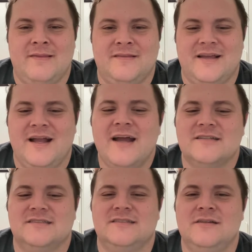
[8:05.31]
like, that kind of
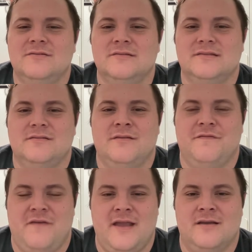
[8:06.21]
seals the
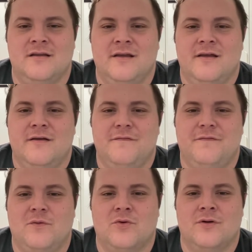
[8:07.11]
fate
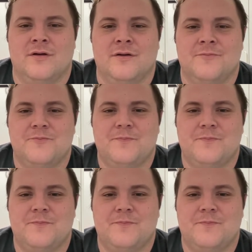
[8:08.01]
for